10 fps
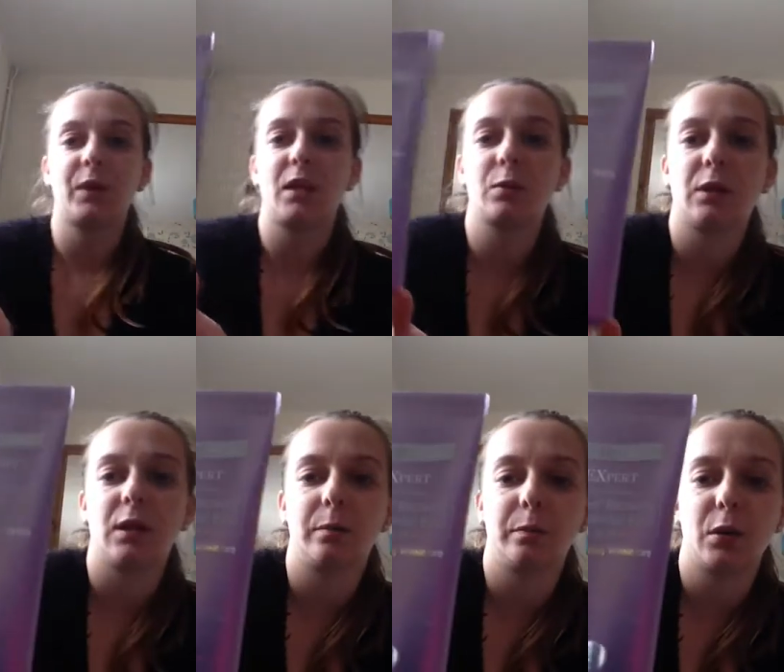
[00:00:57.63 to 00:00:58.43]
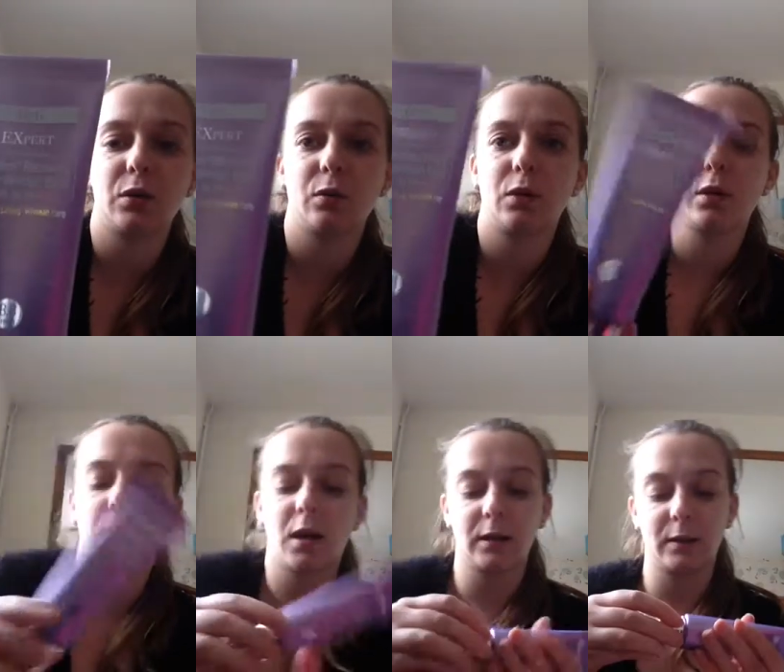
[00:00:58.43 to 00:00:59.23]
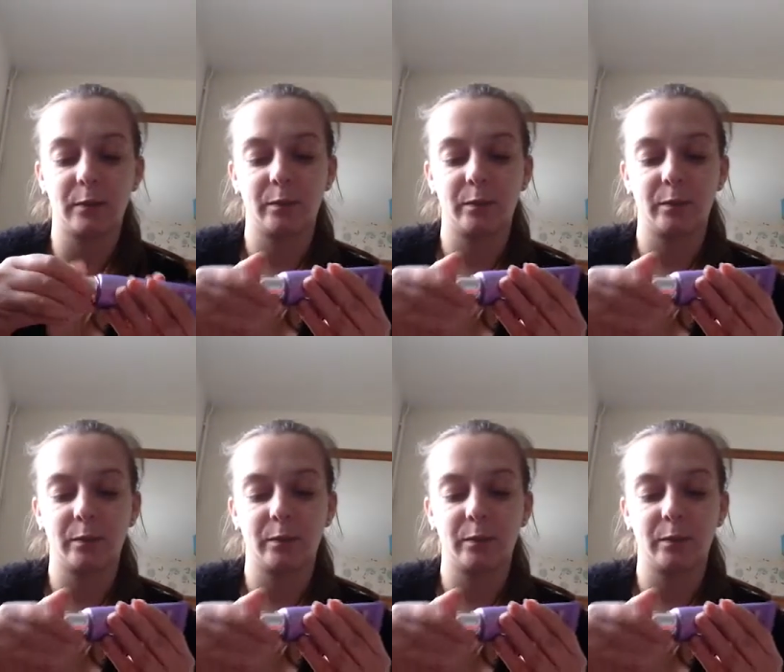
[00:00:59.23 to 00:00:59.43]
that's what the bottle looks like.